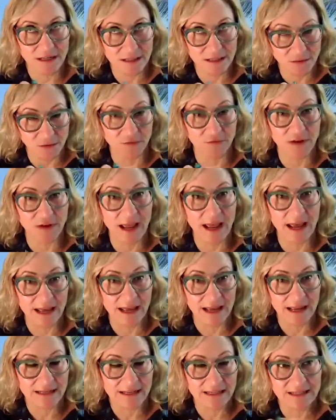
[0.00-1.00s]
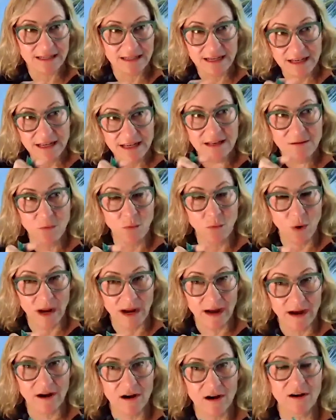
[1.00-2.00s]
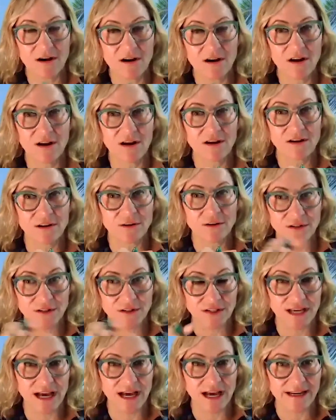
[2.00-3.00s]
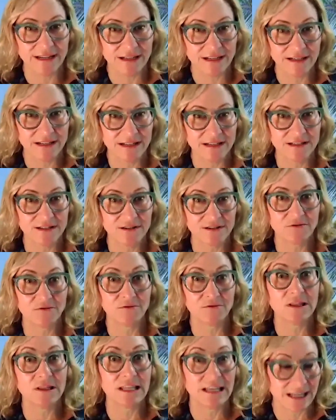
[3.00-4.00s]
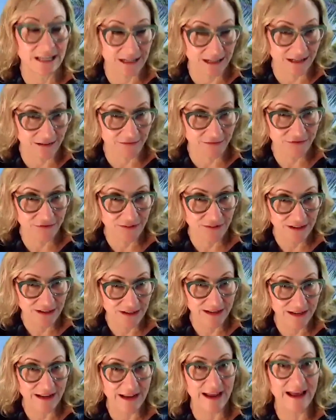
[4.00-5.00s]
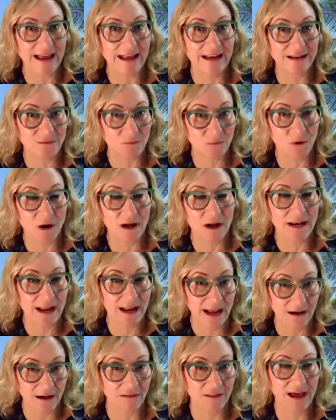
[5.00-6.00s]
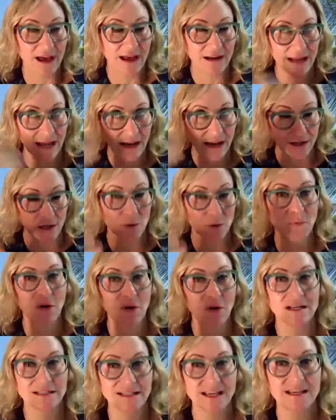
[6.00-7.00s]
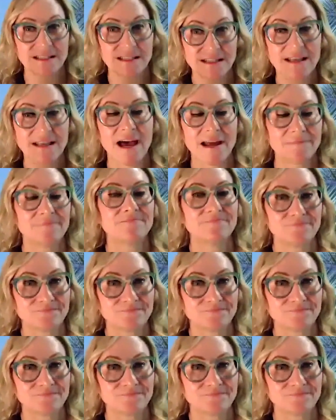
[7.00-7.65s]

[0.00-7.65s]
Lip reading: sort of end where you decided to leave and how you process that.